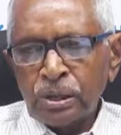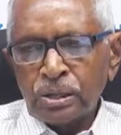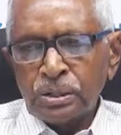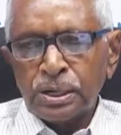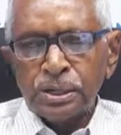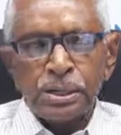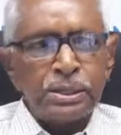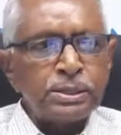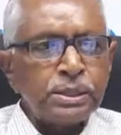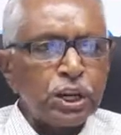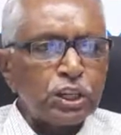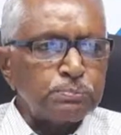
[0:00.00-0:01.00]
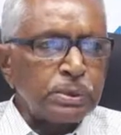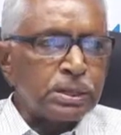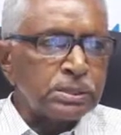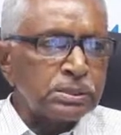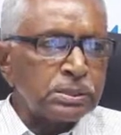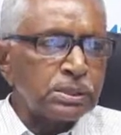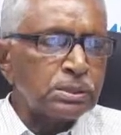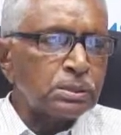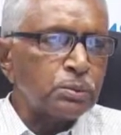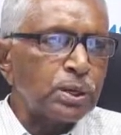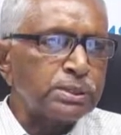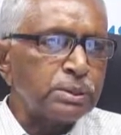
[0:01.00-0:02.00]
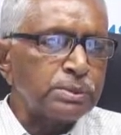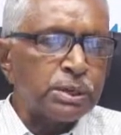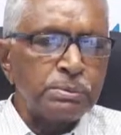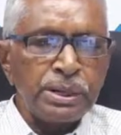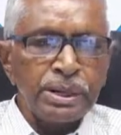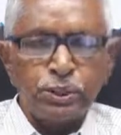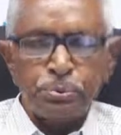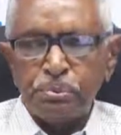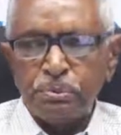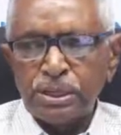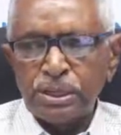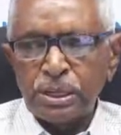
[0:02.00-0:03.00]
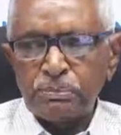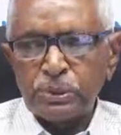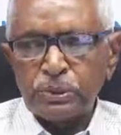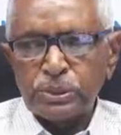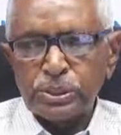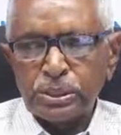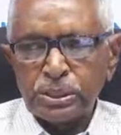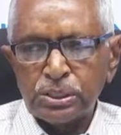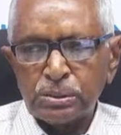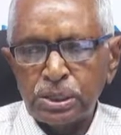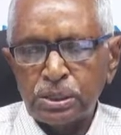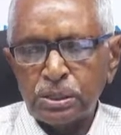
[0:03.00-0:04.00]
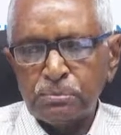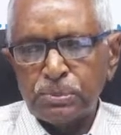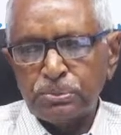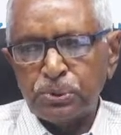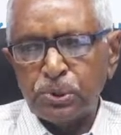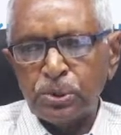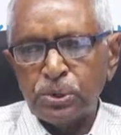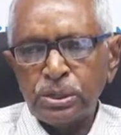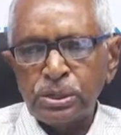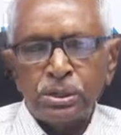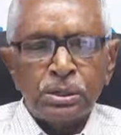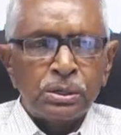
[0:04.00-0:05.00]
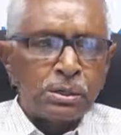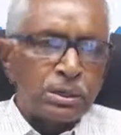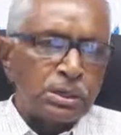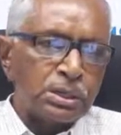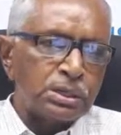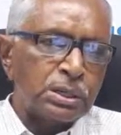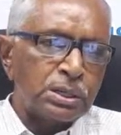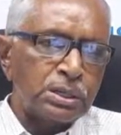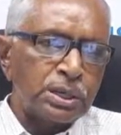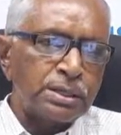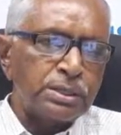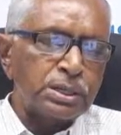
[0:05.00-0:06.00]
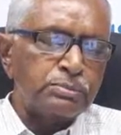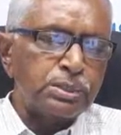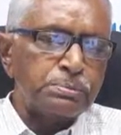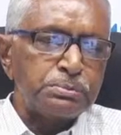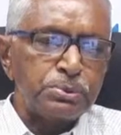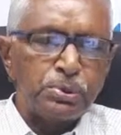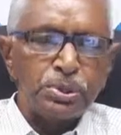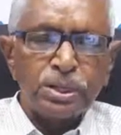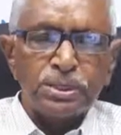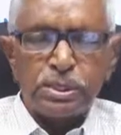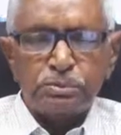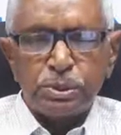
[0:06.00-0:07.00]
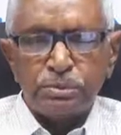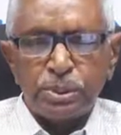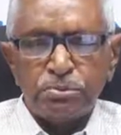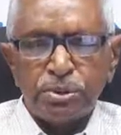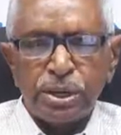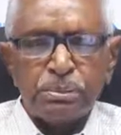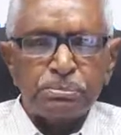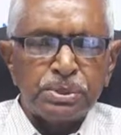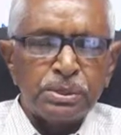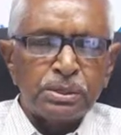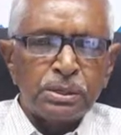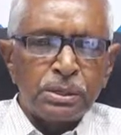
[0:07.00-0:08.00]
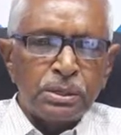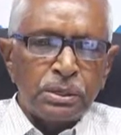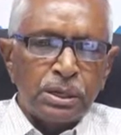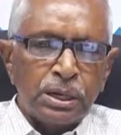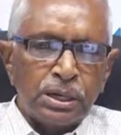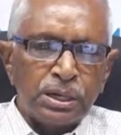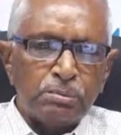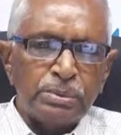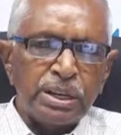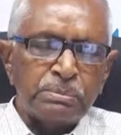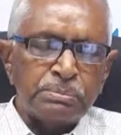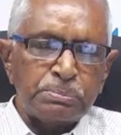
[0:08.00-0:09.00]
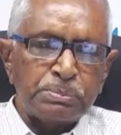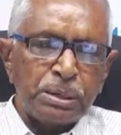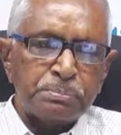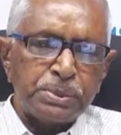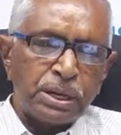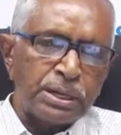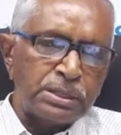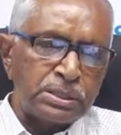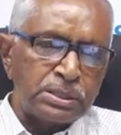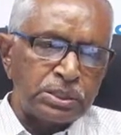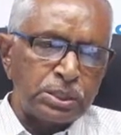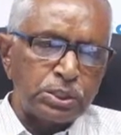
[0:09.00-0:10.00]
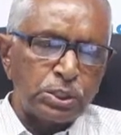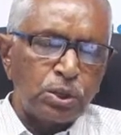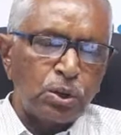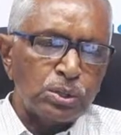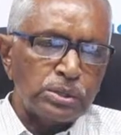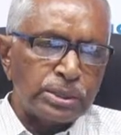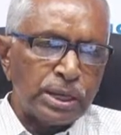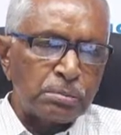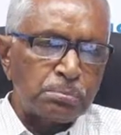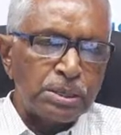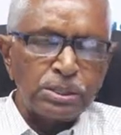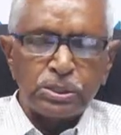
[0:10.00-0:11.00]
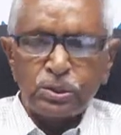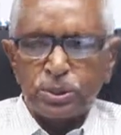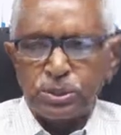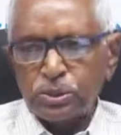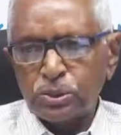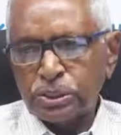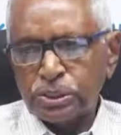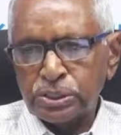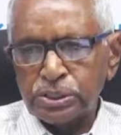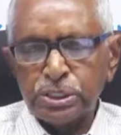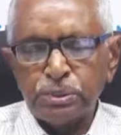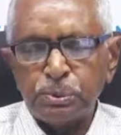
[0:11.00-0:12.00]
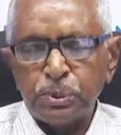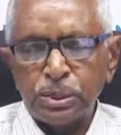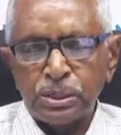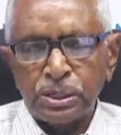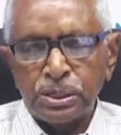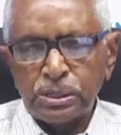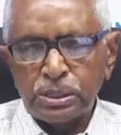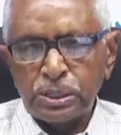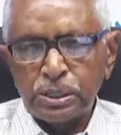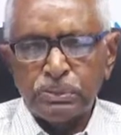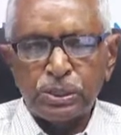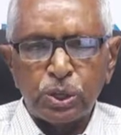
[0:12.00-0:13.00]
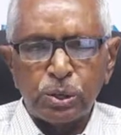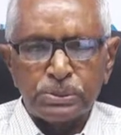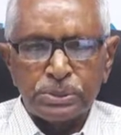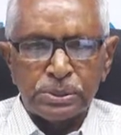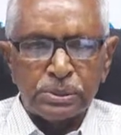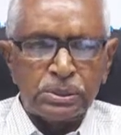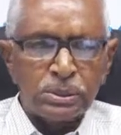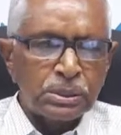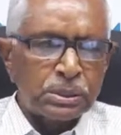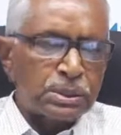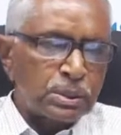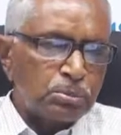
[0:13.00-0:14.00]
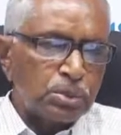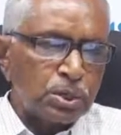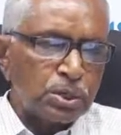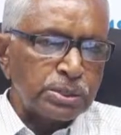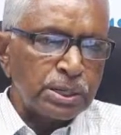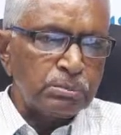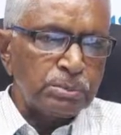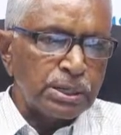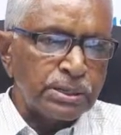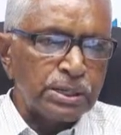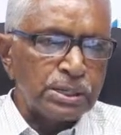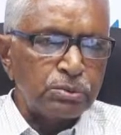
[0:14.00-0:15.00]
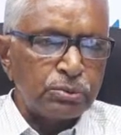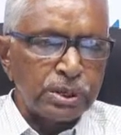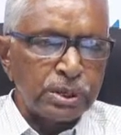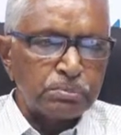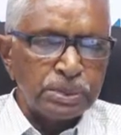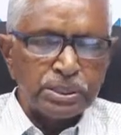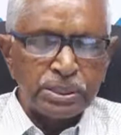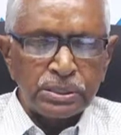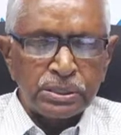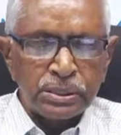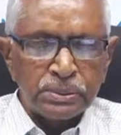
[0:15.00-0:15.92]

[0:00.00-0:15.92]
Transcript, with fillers: The kidney transplant was a very, very experimental procedure uh, before the 1954-1955 and many people have tried uh, since long time, but it was not a successful uh, treatment option for terminal kidney failure patient.